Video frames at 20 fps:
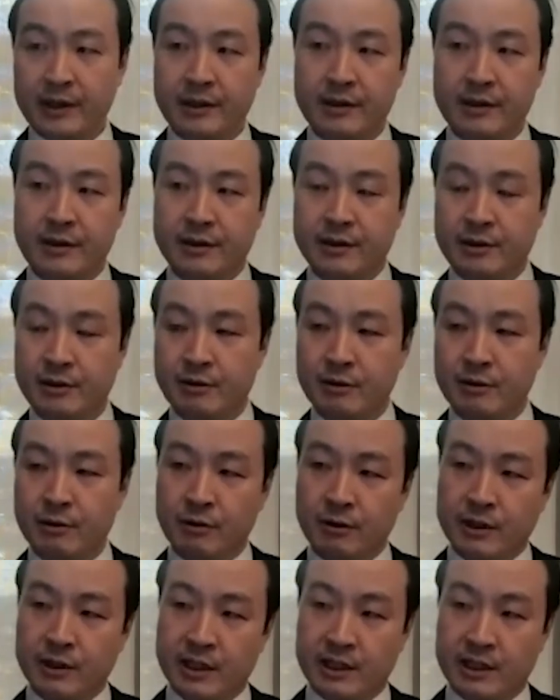The
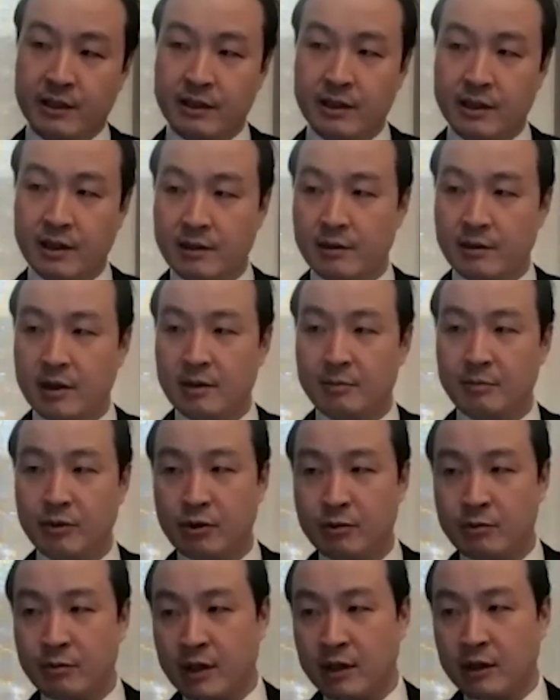so-called
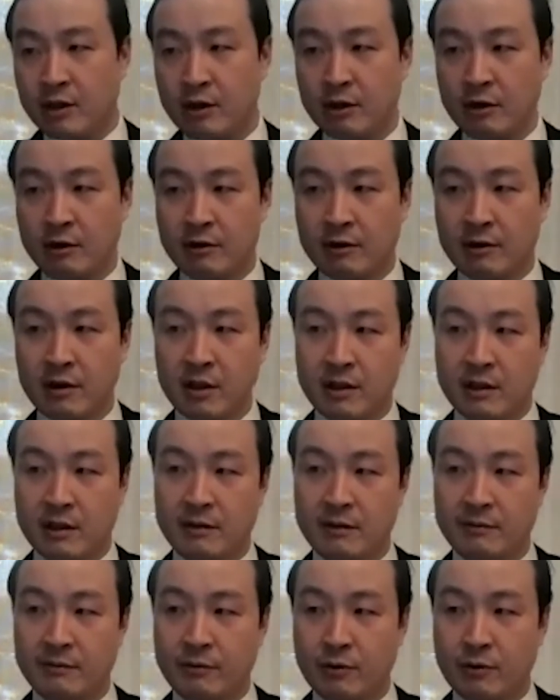
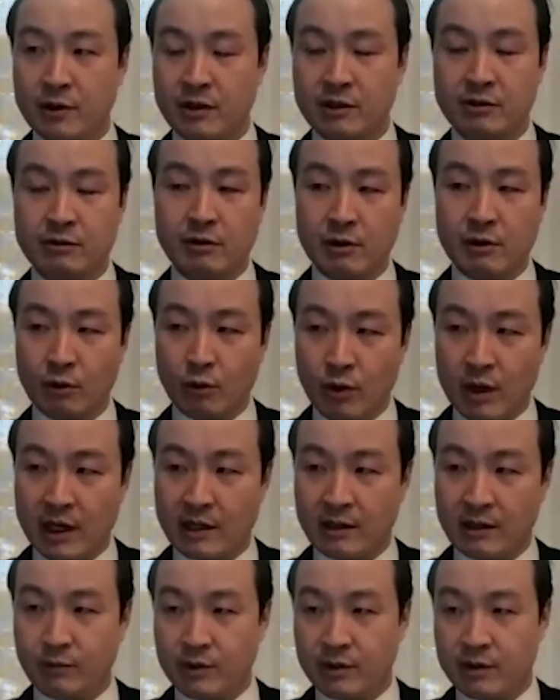
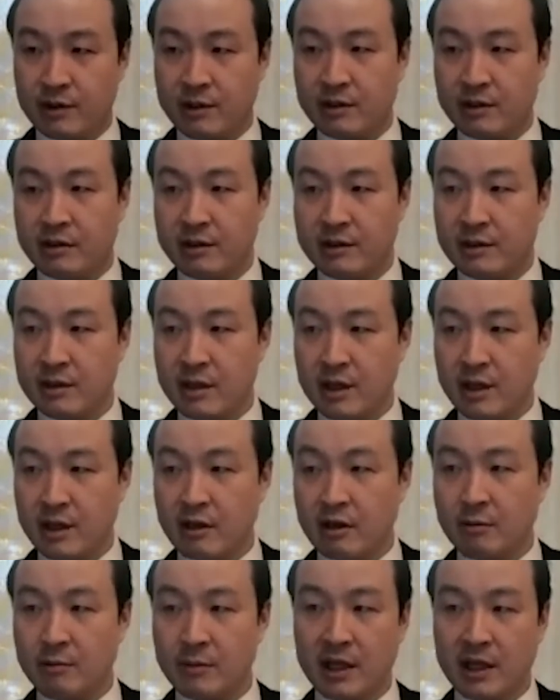PUMA-NER-4201, which is
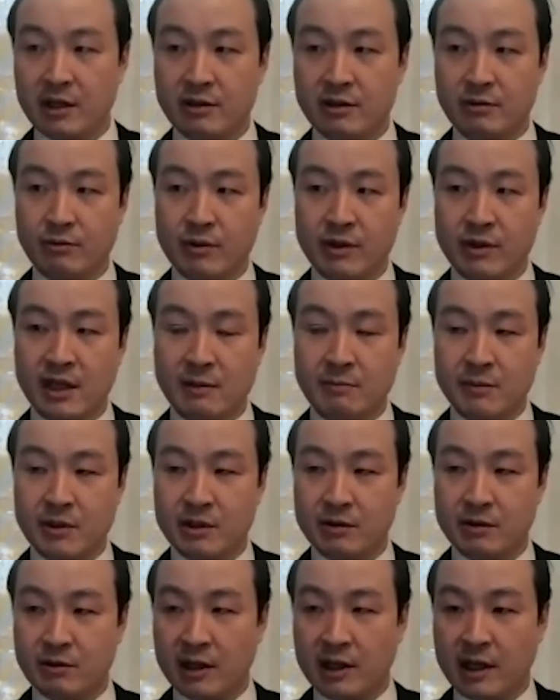in combination with
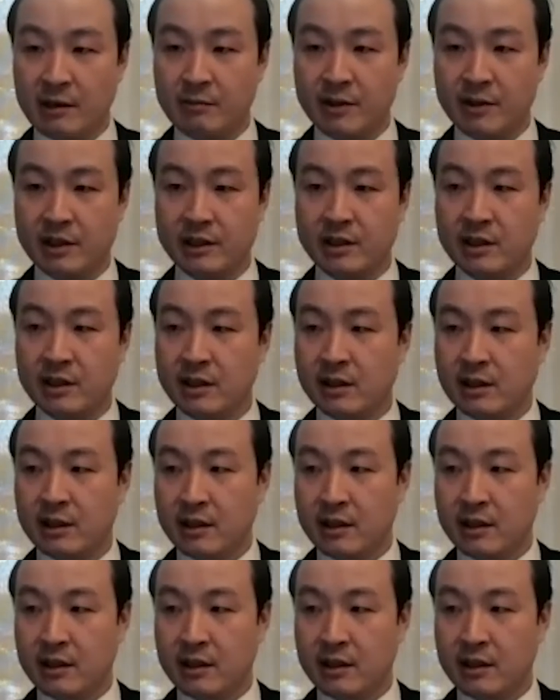temsirolimus.